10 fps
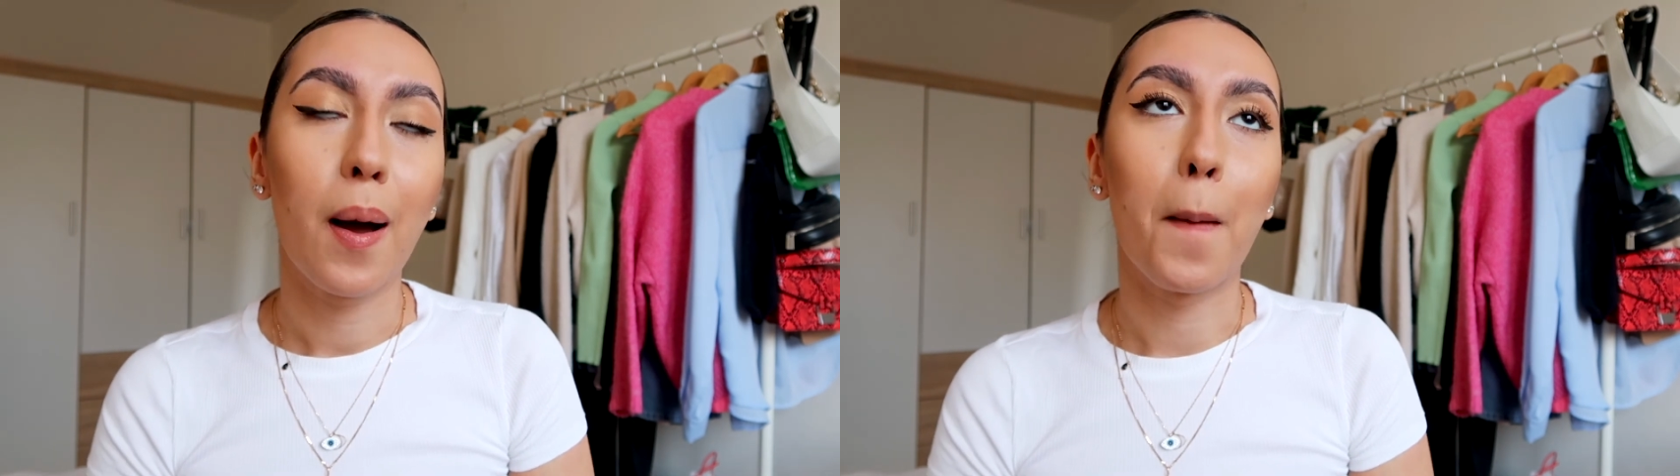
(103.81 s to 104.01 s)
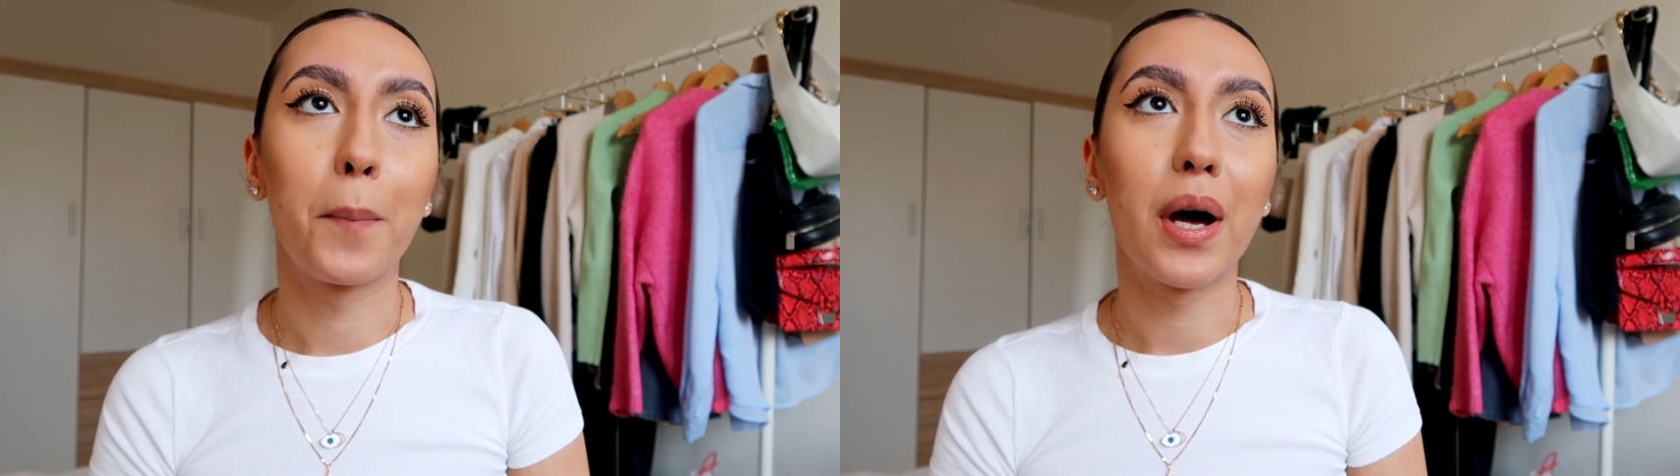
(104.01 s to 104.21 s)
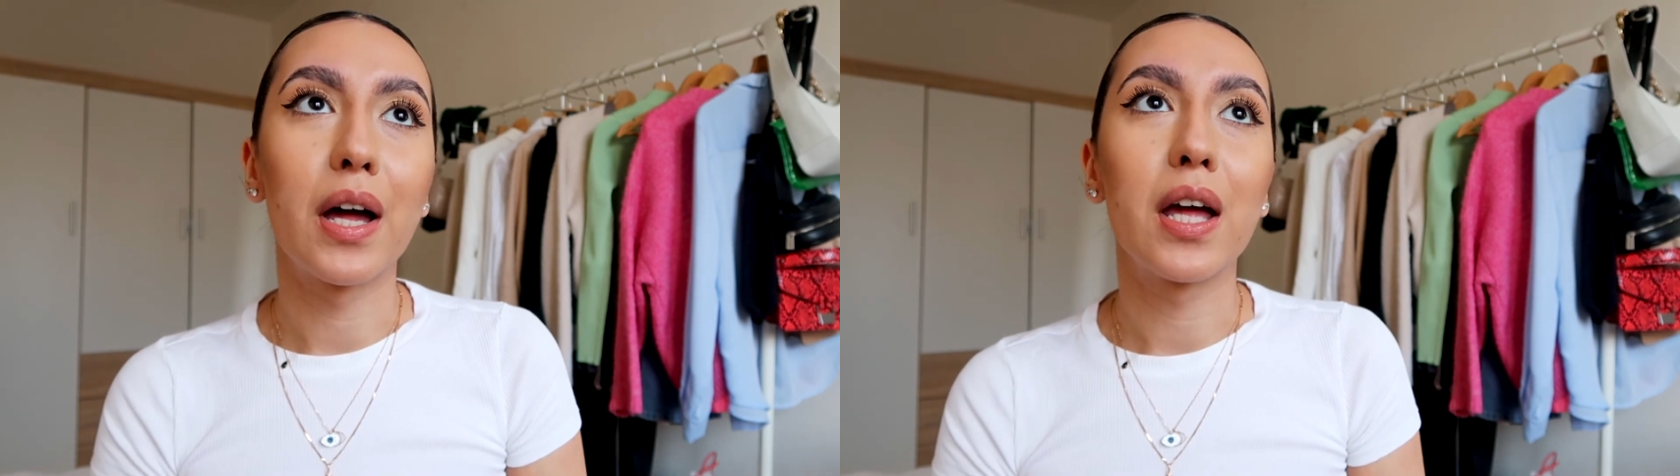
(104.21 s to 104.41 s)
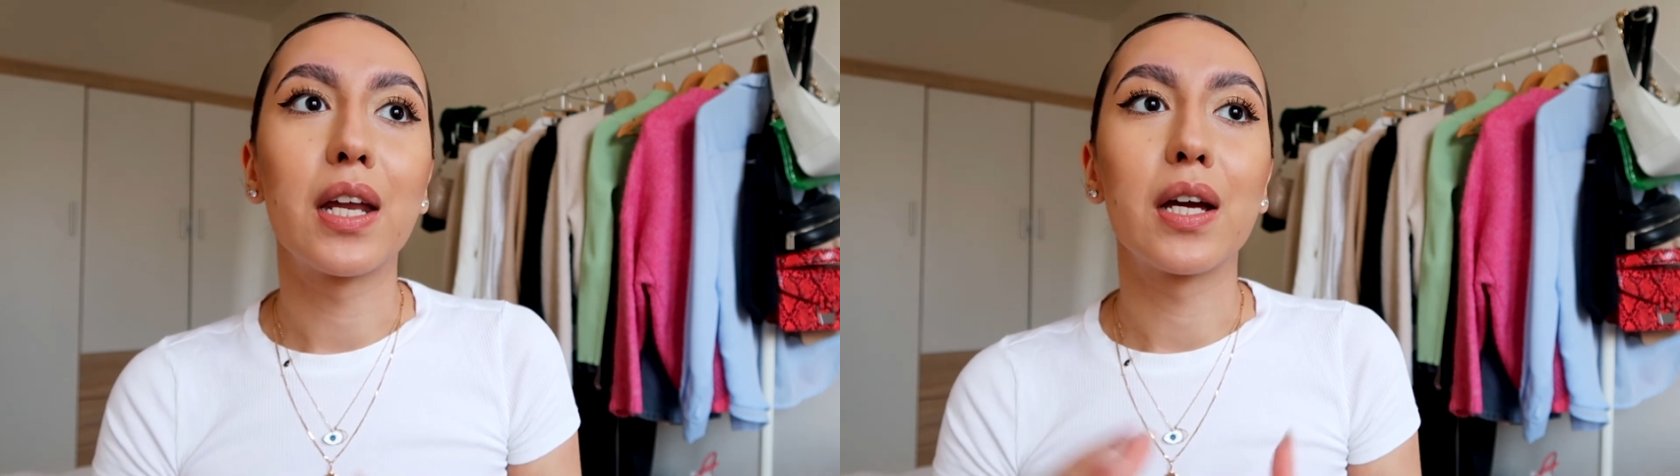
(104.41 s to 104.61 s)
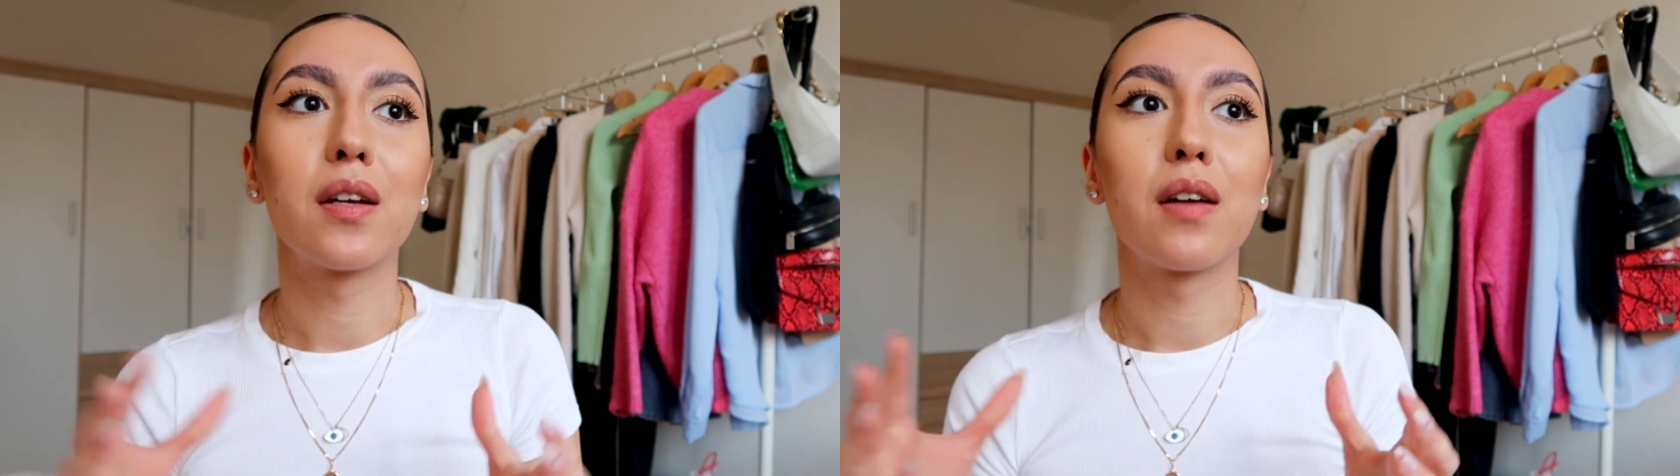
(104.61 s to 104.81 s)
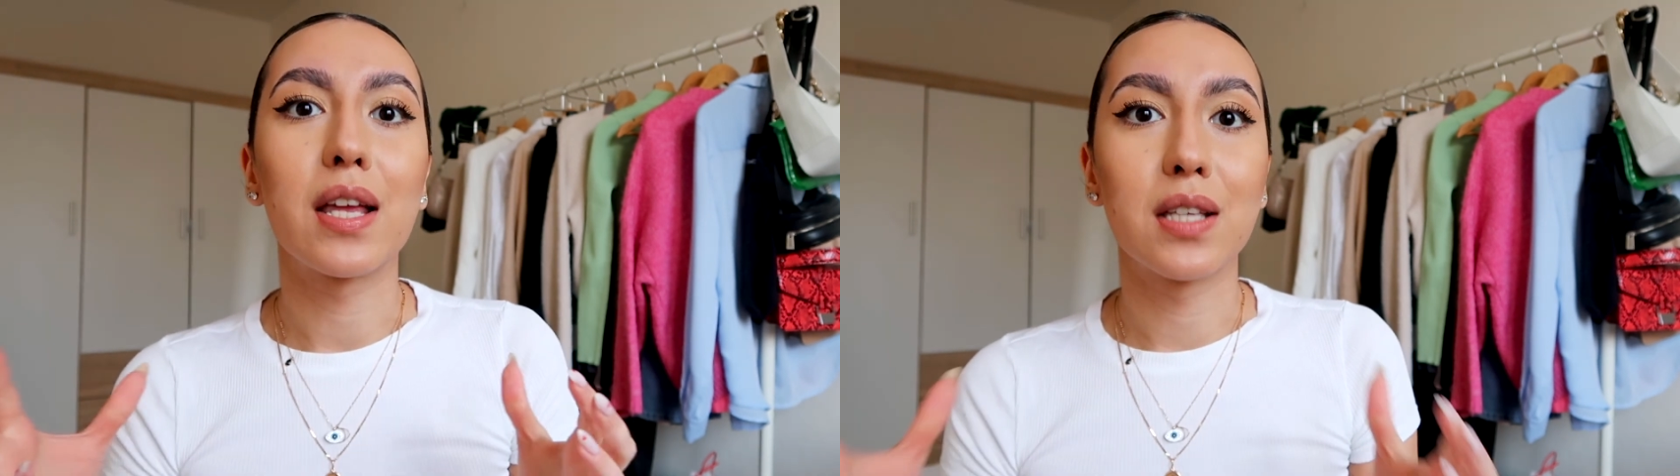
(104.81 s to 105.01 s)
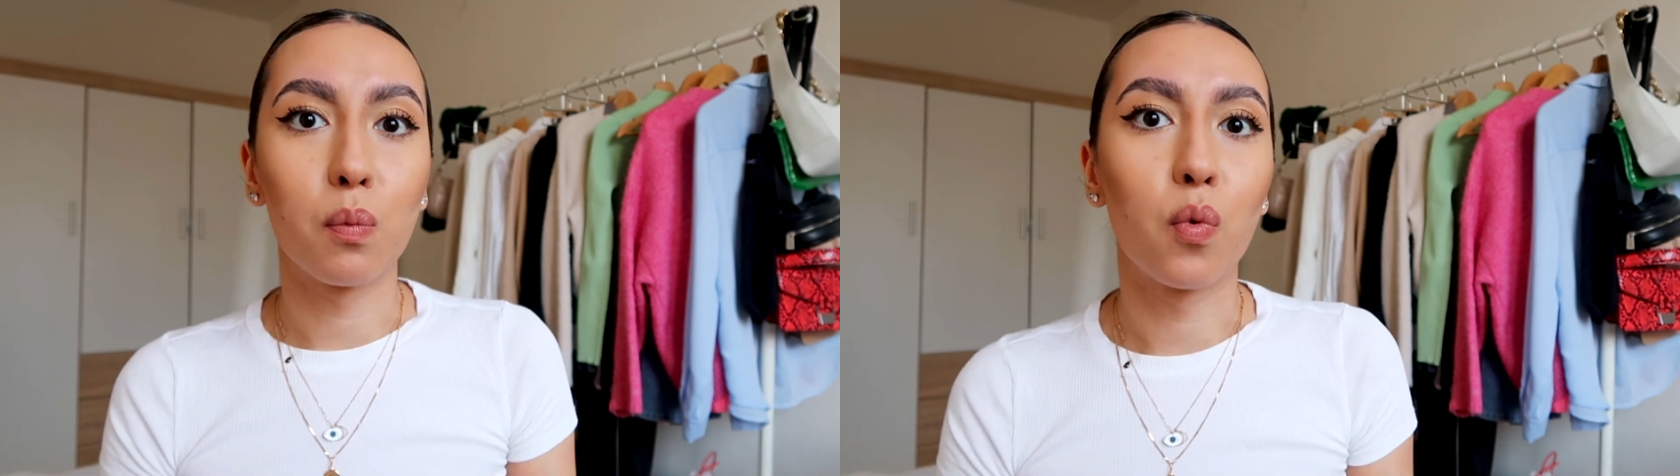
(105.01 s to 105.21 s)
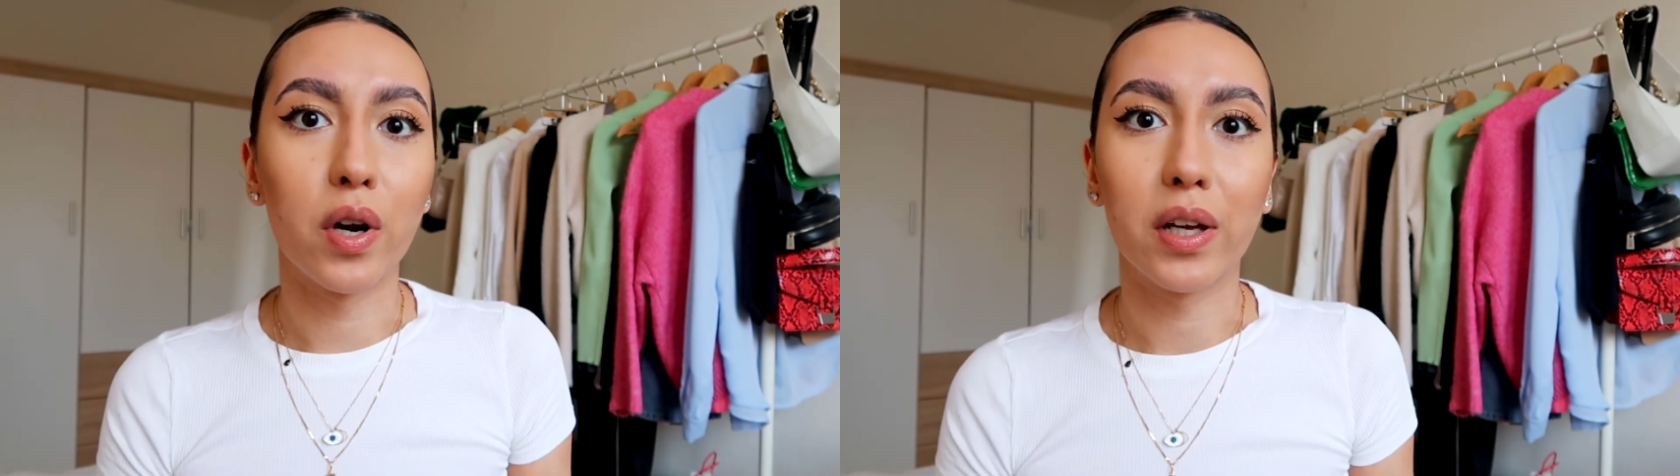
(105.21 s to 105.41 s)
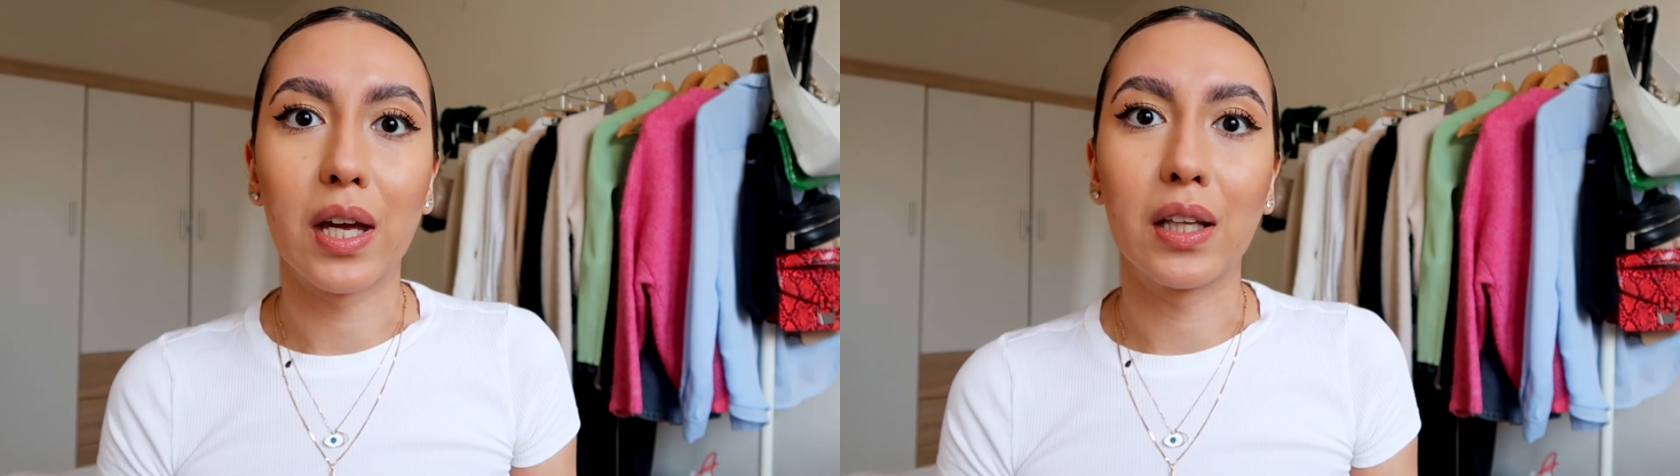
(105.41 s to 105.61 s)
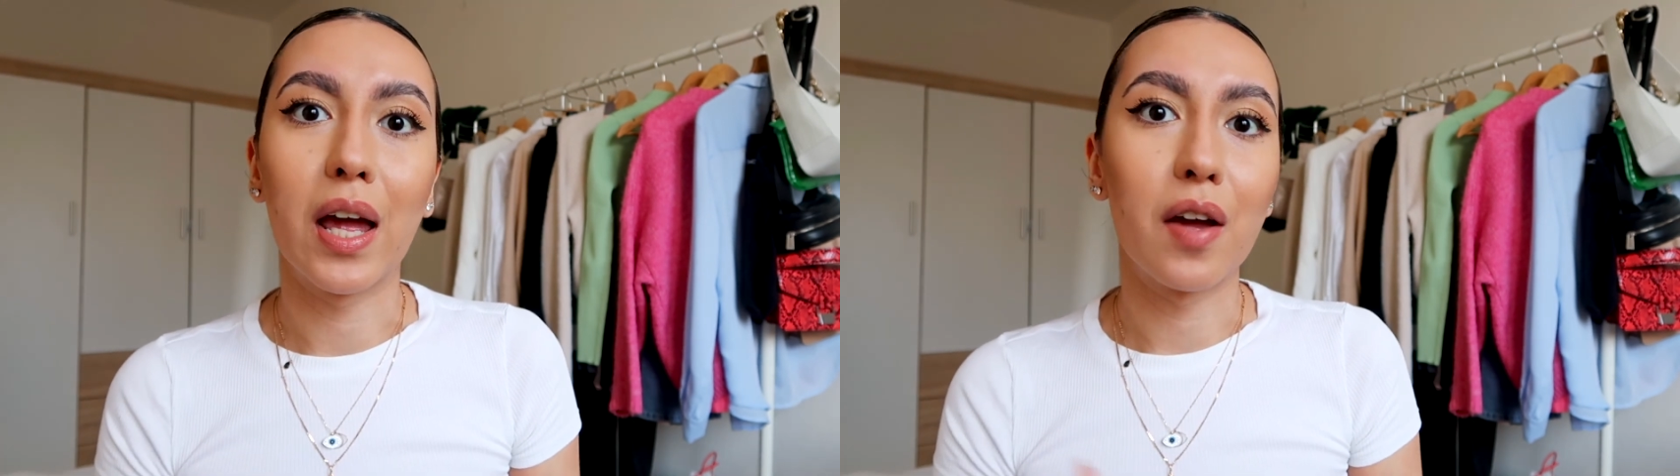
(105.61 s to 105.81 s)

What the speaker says: but as I'm working